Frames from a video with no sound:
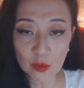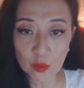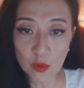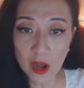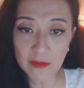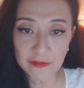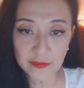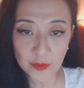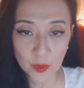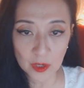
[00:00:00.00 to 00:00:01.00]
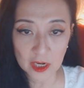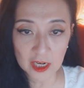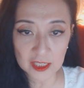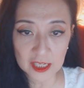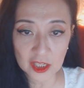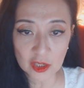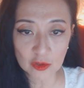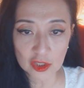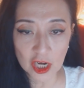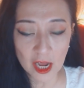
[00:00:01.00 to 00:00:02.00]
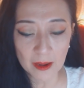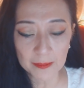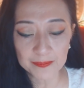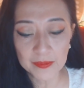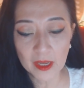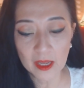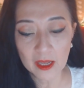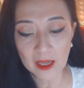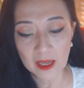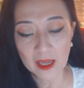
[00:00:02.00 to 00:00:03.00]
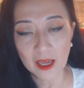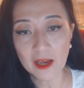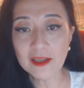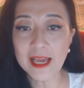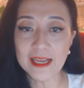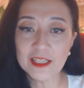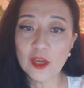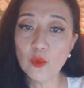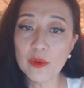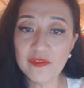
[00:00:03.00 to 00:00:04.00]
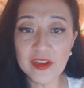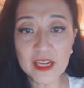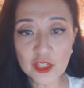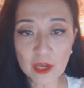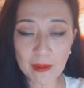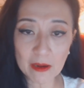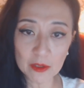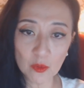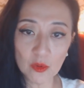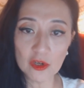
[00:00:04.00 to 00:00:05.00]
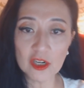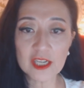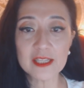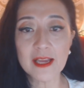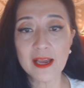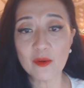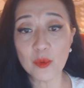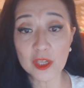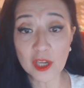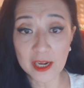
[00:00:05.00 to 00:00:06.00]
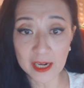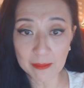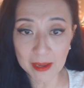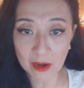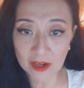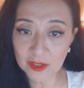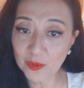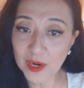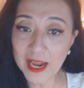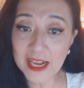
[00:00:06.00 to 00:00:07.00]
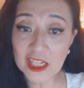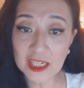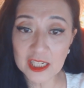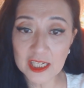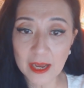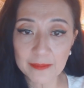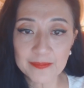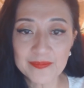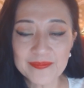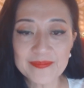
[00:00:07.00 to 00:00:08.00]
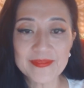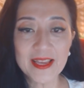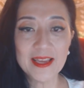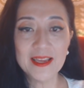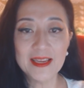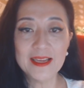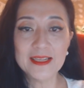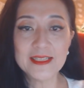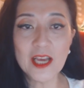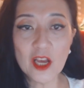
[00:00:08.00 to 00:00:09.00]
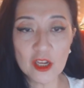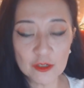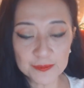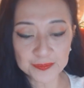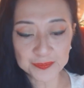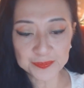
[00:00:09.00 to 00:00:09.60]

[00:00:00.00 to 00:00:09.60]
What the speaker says: you want for the new job. Okay, so we finish about the work. Now we're talking about on the relationship. So